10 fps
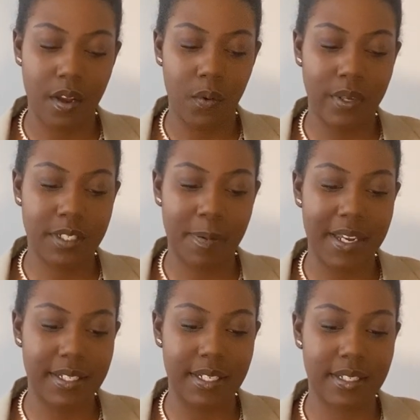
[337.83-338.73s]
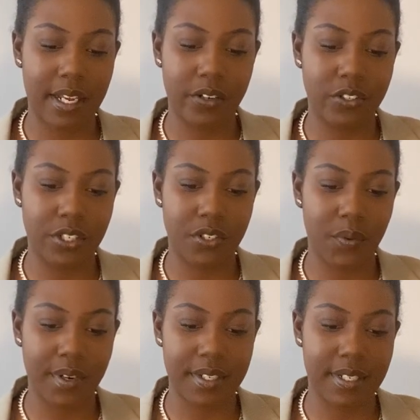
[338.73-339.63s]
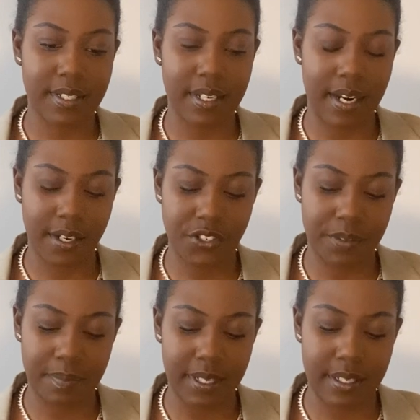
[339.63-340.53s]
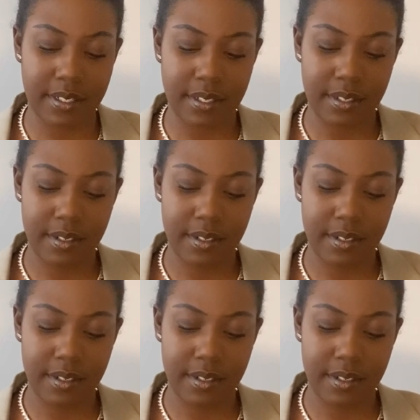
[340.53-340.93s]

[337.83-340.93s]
What's Pisces' energy towards this connection, please?